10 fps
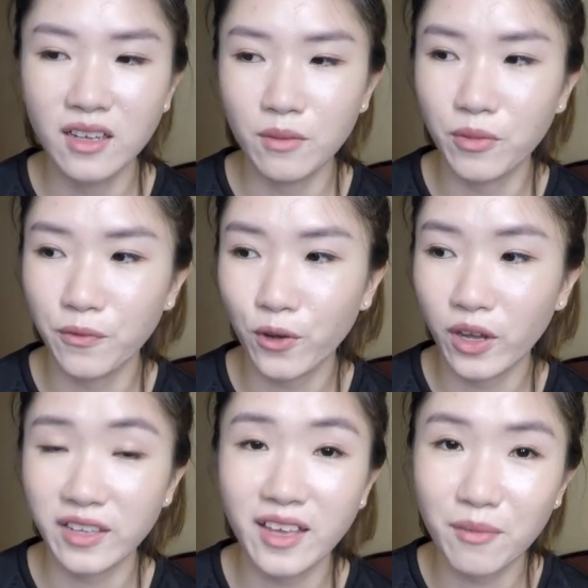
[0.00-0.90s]
before
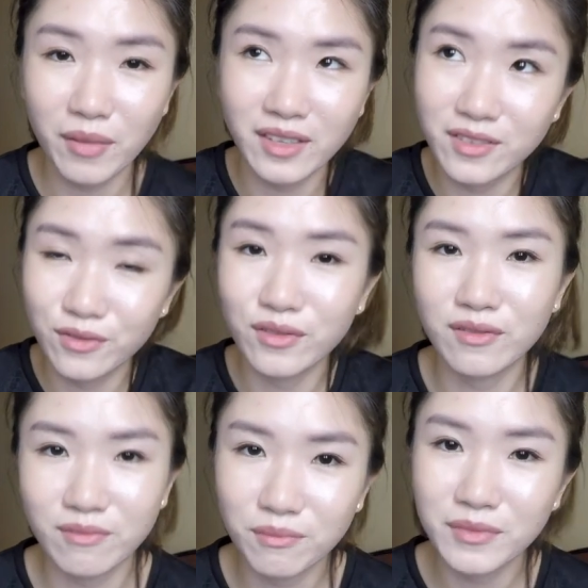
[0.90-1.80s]
I came back to
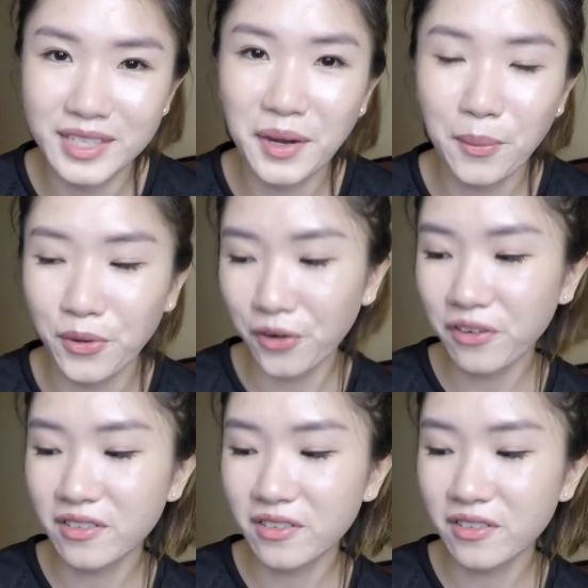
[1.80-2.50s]
Singapore.